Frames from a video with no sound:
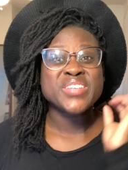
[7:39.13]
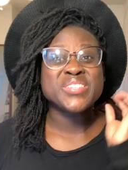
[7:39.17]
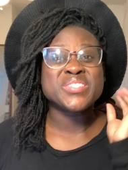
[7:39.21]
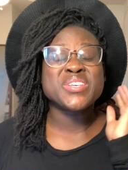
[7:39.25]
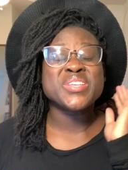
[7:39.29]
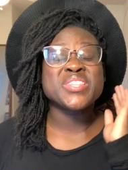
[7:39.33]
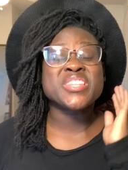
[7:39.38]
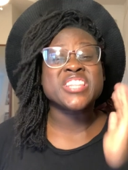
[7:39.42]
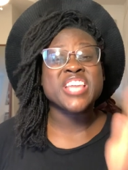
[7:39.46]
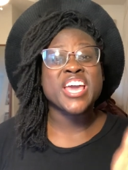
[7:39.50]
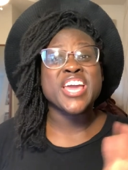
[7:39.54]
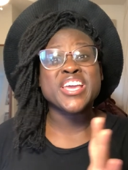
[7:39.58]

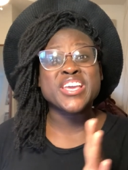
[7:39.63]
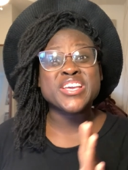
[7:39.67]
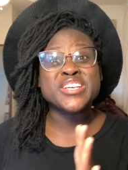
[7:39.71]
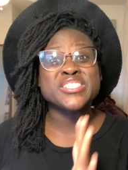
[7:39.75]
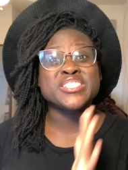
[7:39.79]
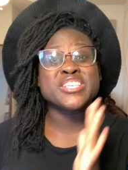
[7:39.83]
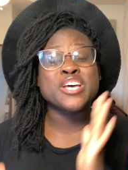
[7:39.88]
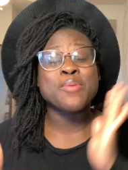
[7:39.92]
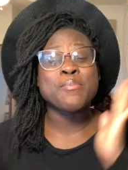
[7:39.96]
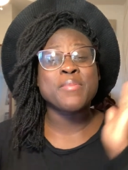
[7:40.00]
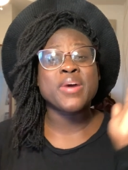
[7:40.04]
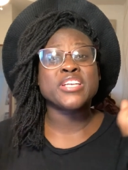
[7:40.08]
So thank you
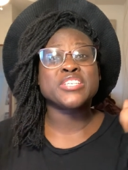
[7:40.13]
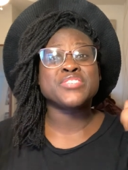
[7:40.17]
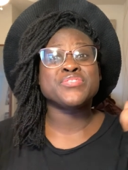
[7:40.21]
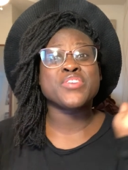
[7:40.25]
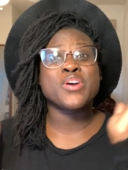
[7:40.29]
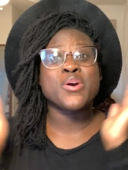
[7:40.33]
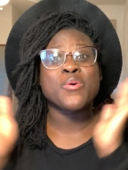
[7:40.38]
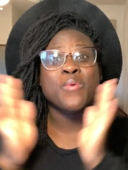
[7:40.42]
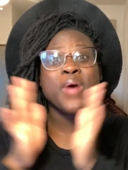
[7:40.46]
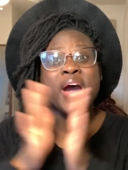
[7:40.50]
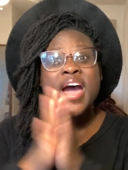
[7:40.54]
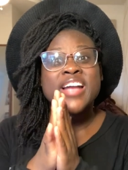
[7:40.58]
so much
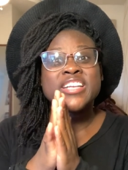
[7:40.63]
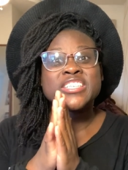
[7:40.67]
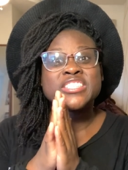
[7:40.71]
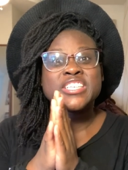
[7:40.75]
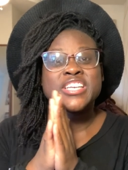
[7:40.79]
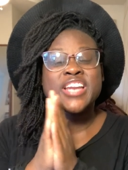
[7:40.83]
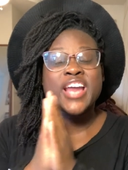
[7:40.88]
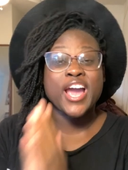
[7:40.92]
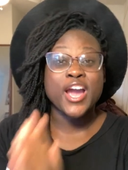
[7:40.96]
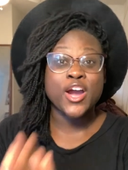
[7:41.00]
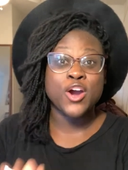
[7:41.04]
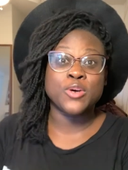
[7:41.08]
for
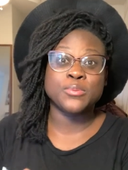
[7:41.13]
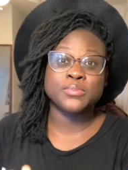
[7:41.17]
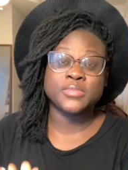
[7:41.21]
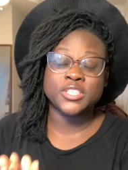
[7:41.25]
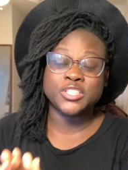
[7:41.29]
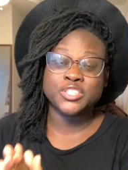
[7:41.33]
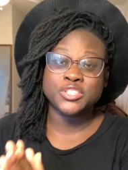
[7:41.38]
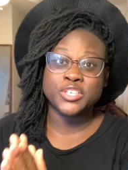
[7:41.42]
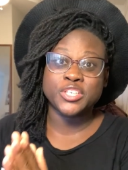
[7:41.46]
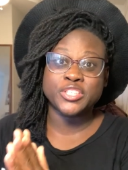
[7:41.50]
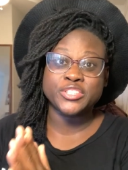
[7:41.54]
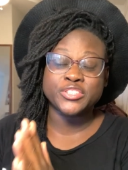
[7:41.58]
watching. I hope
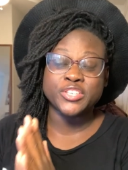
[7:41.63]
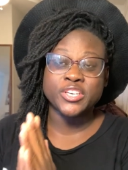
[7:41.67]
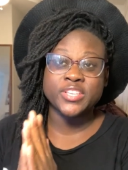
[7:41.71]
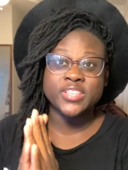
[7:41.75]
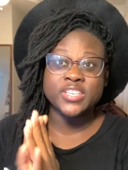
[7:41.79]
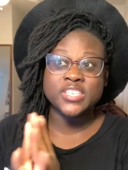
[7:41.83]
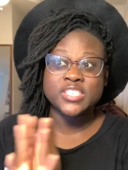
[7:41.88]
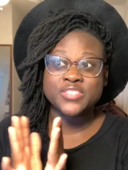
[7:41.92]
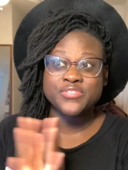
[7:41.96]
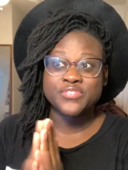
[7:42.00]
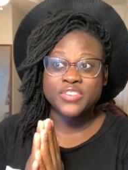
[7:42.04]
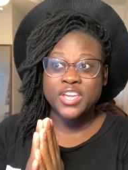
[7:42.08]
that you enjoyed
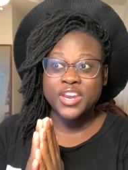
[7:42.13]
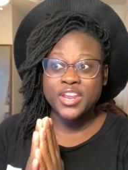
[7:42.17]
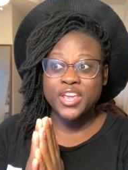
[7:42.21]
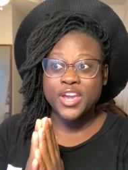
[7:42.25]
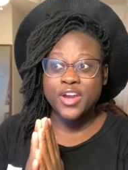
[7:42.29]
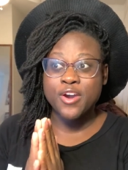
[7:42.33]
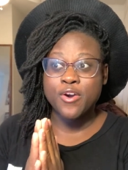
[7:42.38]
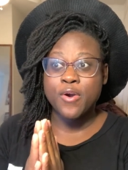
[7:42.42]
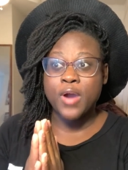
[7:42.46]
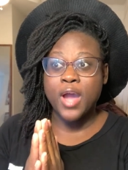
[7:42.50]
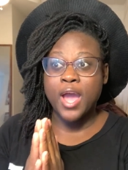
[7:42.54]
this video.